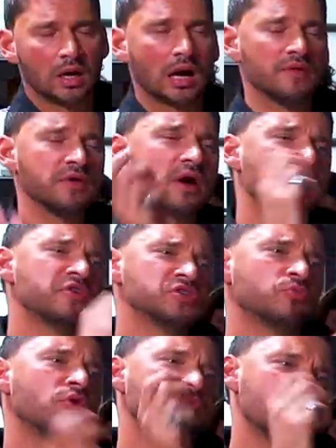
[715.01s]
Yeah. I think others
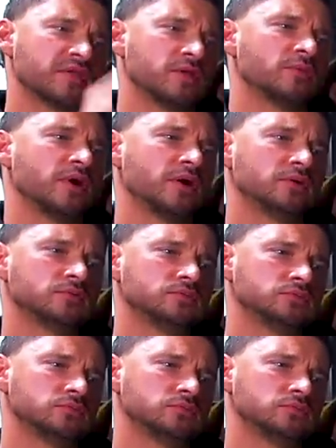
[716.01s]
are more affected by it.